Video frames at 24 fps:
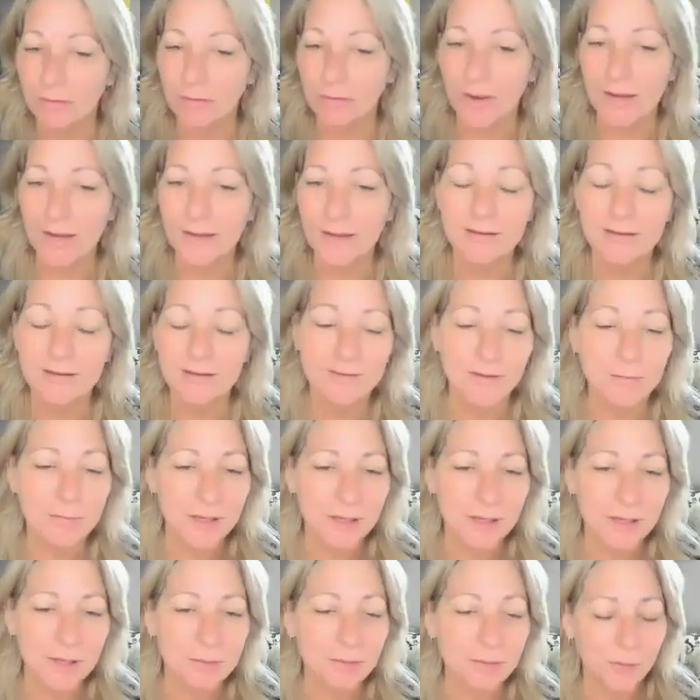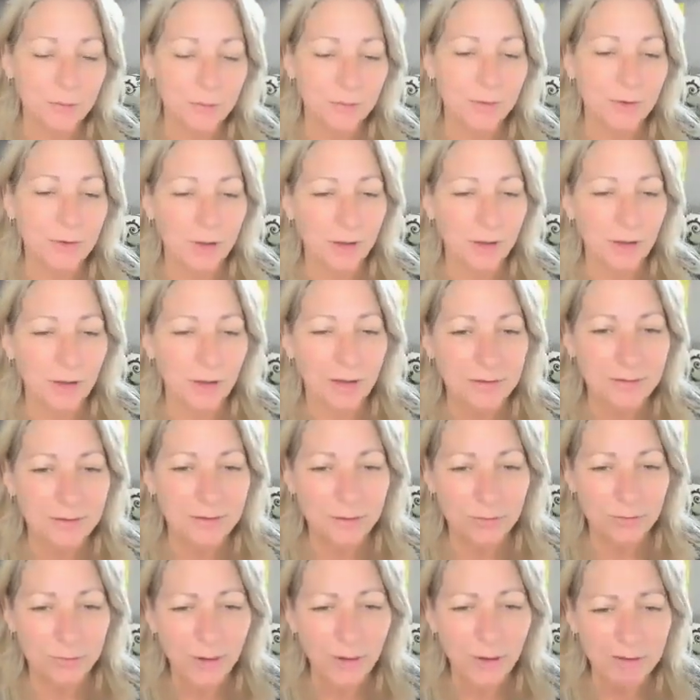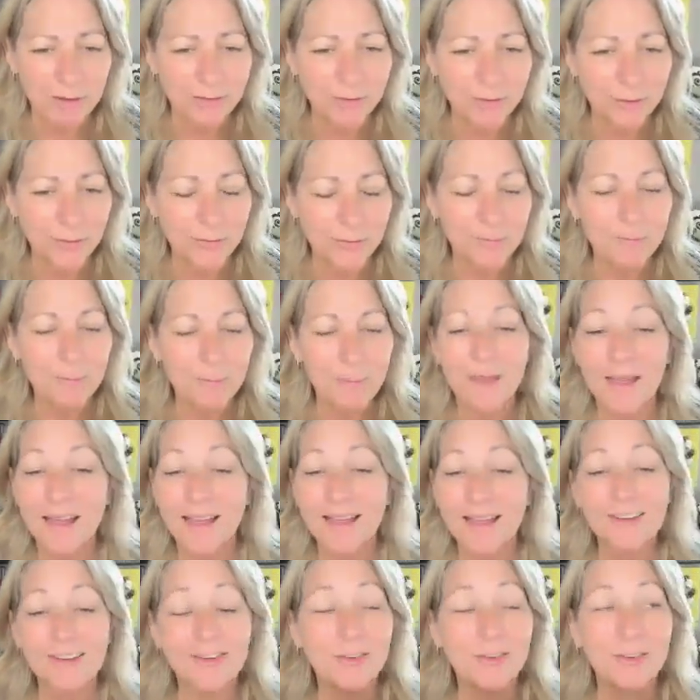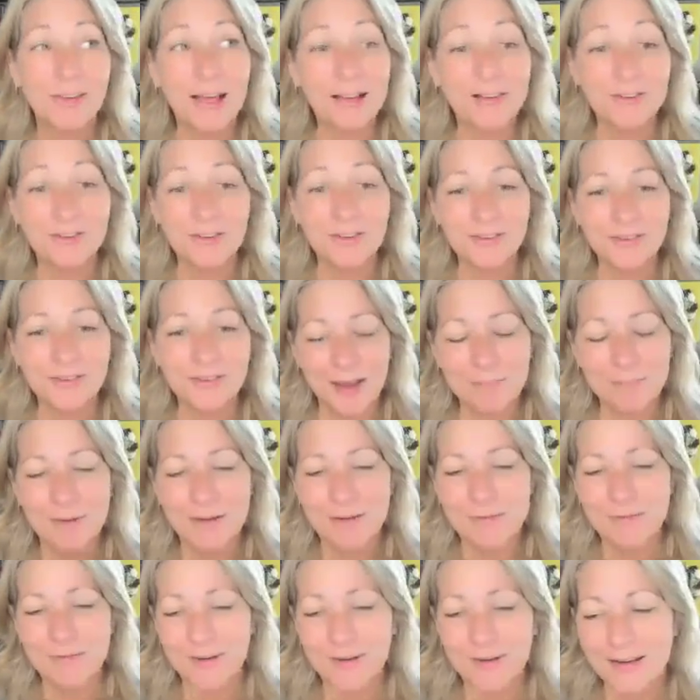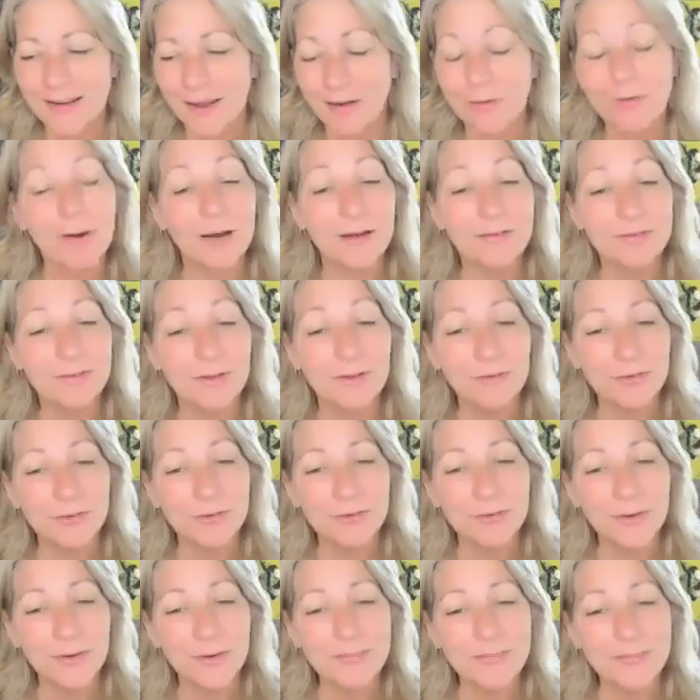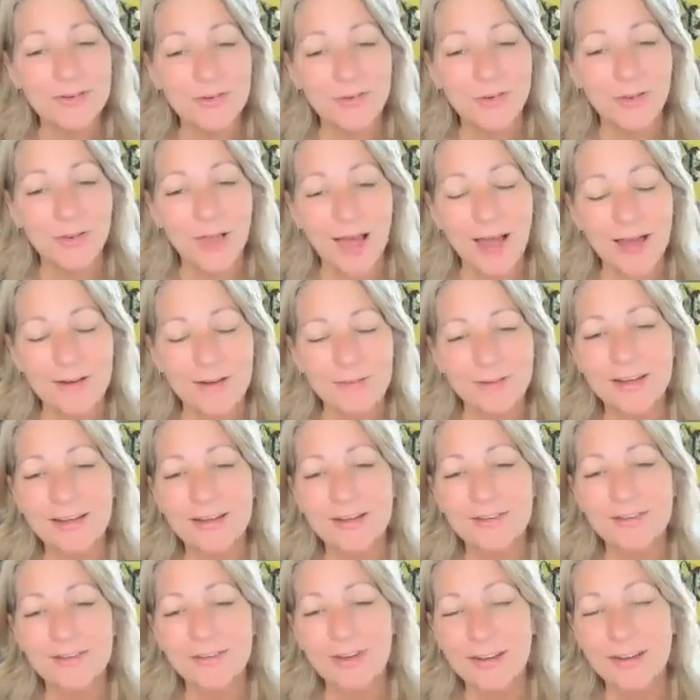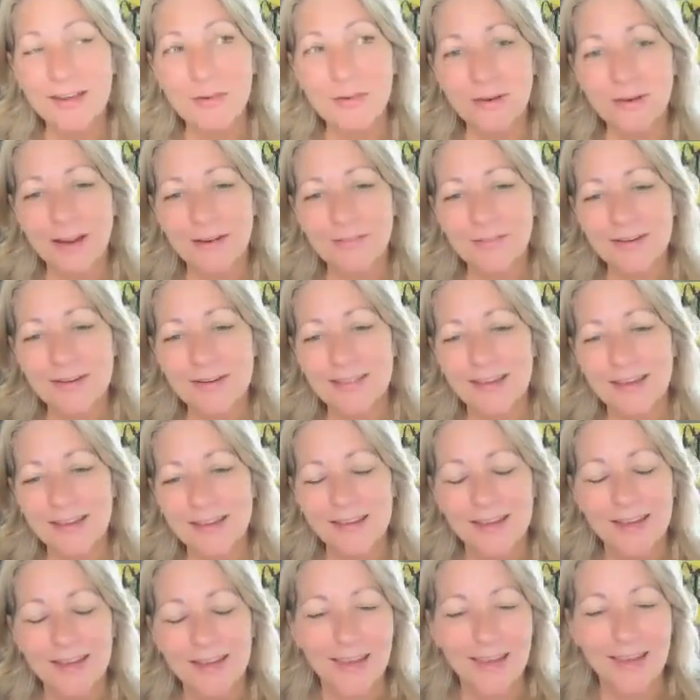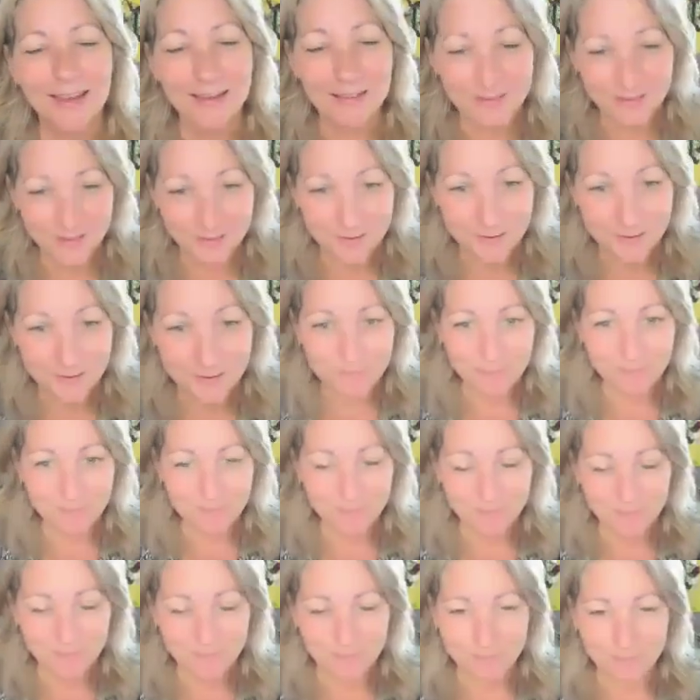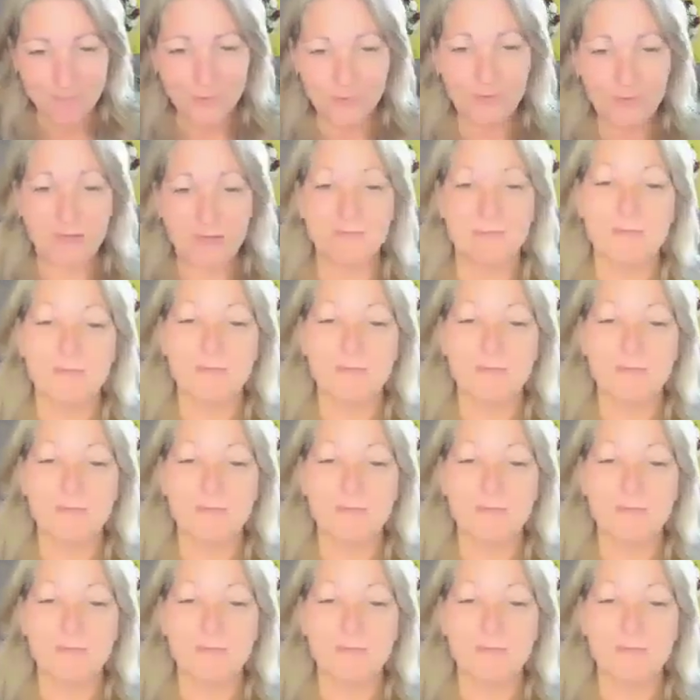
taking some in-person clients as well. So there's a lot just happening right now. I send you so much love. Check out everything, and much love.